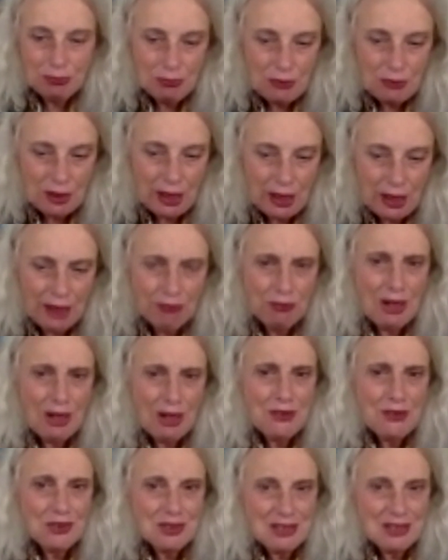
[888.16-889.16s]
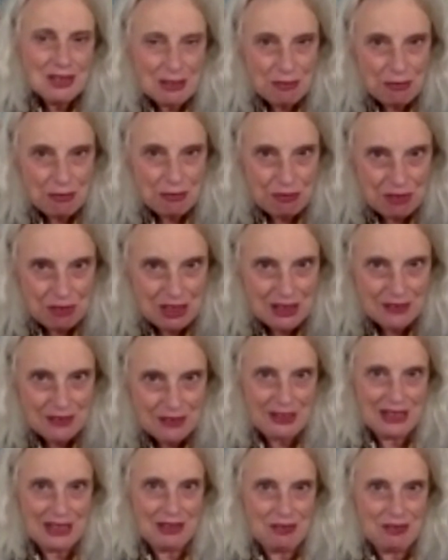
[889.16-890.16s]
And rather than
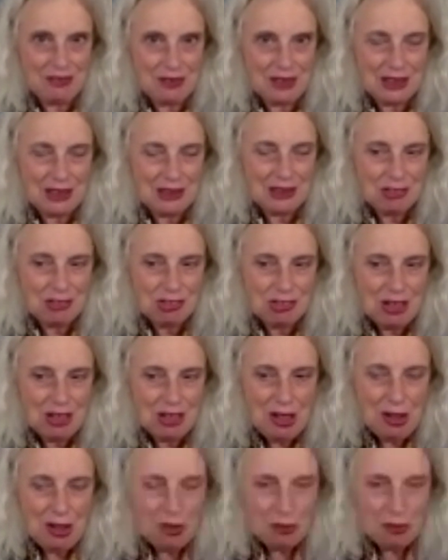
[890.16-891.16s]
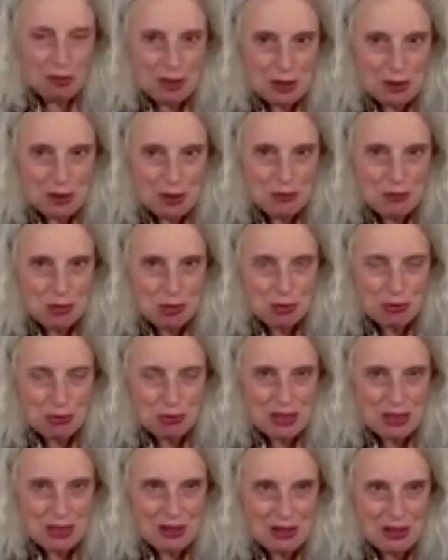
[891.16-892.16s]
fearing things, we come to
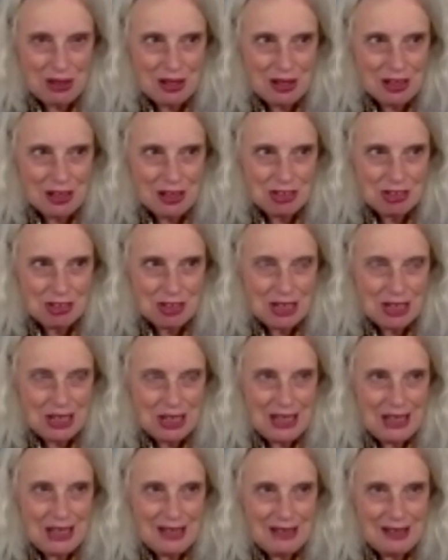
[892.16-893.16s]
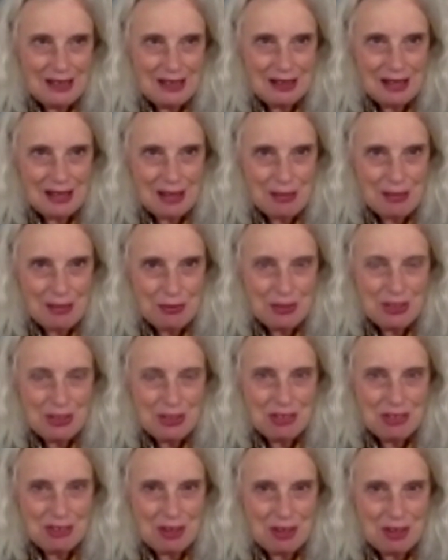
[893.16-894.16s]
realize that every
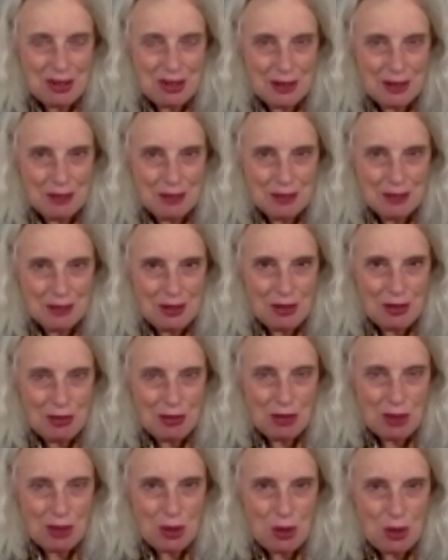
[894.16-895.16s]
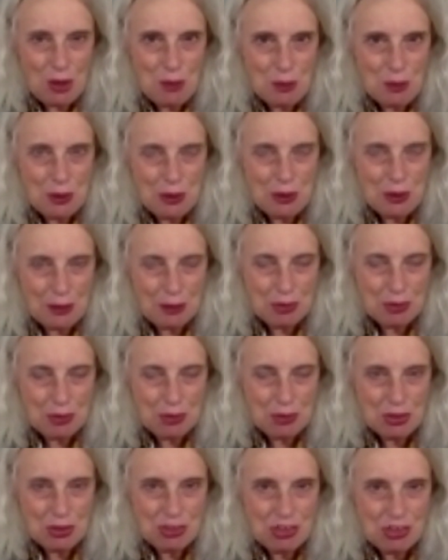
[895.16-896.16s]
time we open up to a
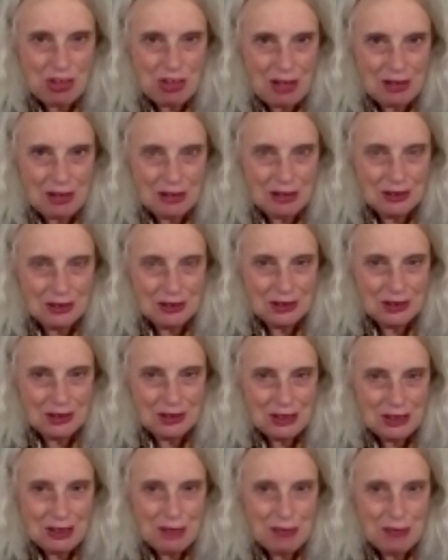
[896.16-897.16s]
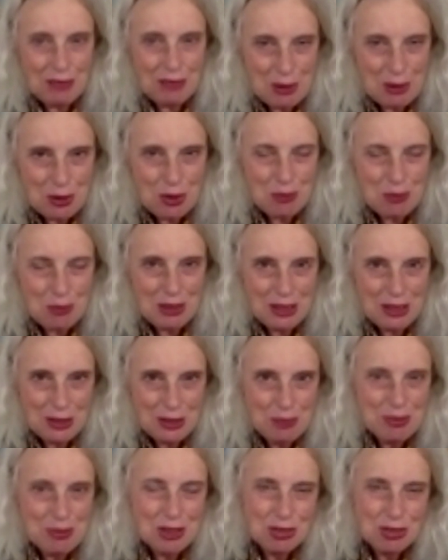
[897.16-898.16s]
challenge, we become a little
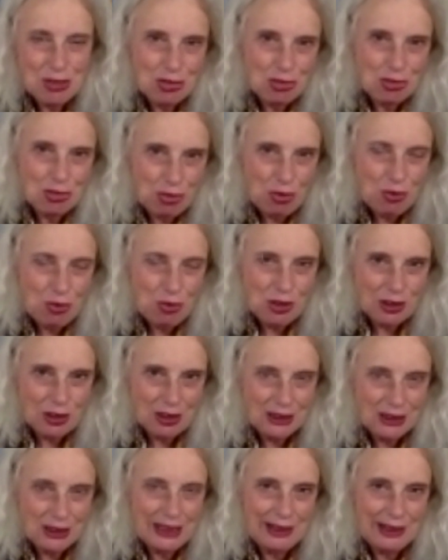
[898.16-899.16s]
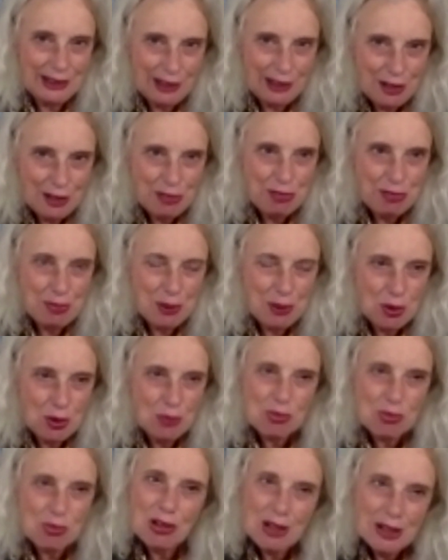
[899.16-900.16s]
bit stronger, and life becomes
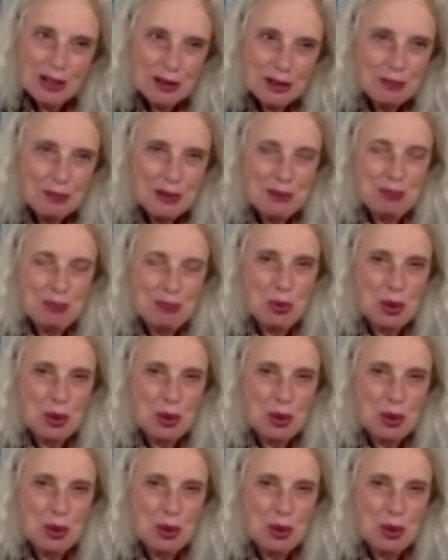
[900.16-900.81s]
a little bit more